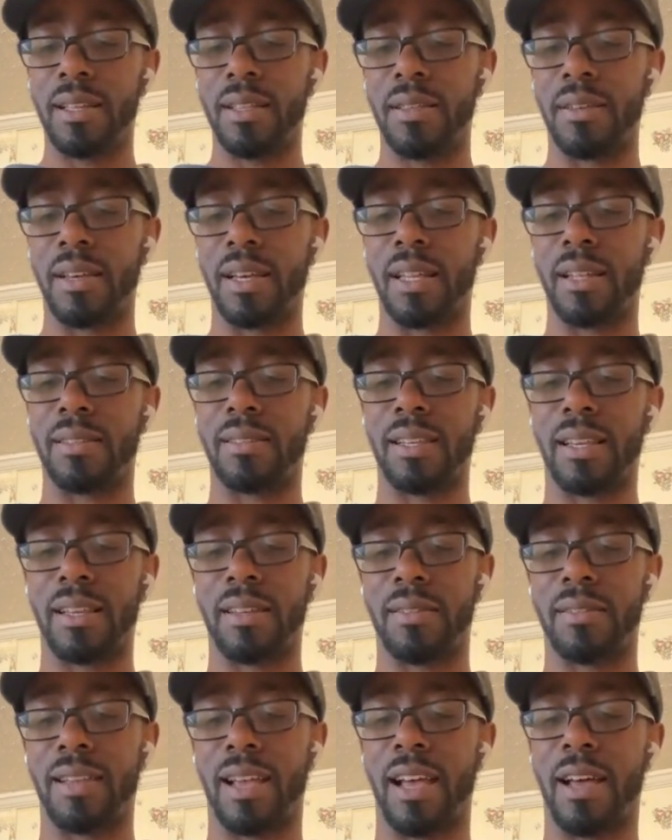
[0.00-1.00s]
You got to take
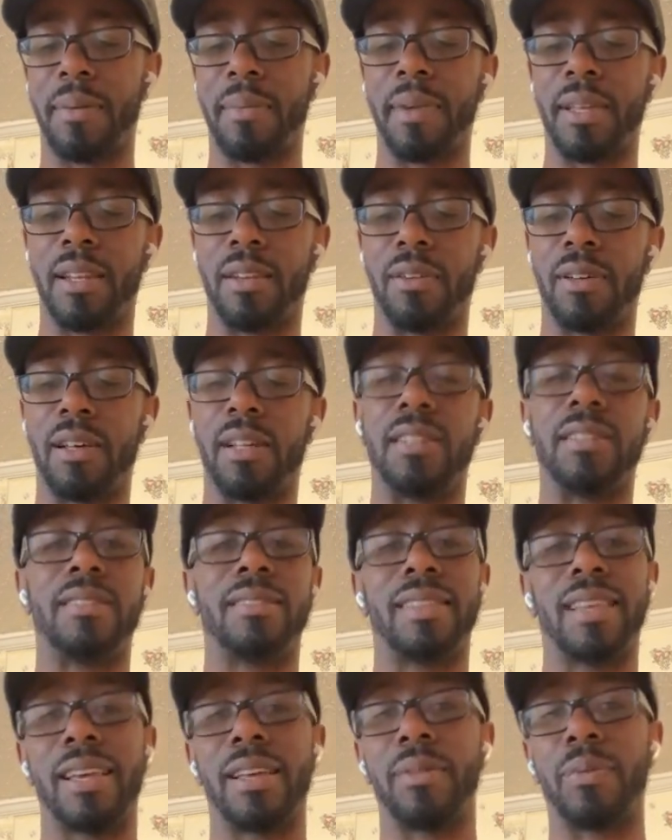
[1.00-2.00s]
your time and
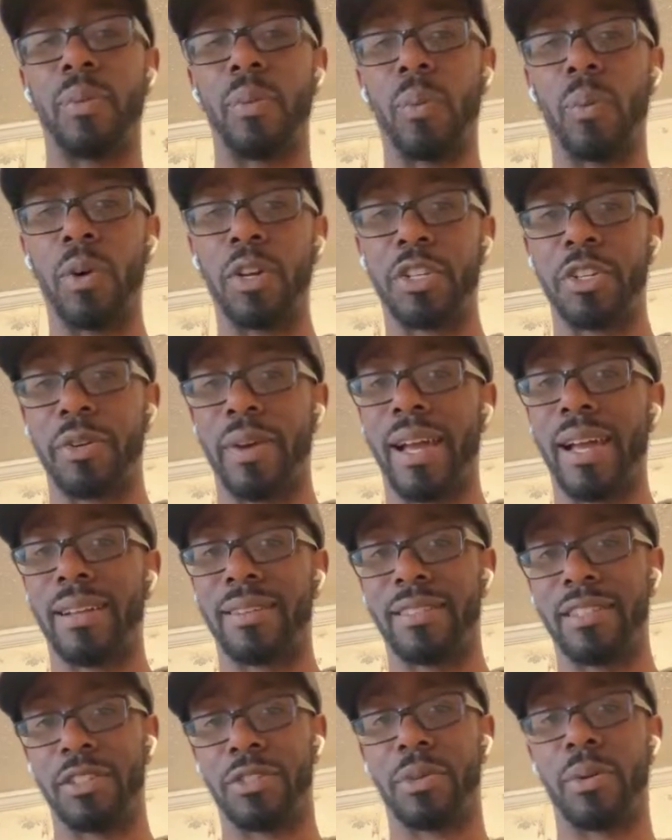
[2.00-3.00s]
understand what you're
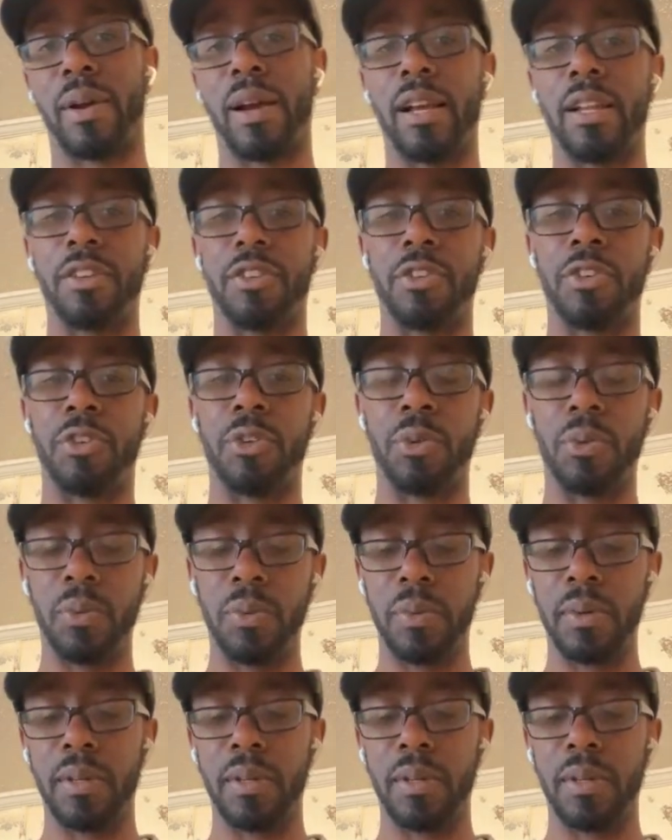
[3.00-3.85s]
actually trying to do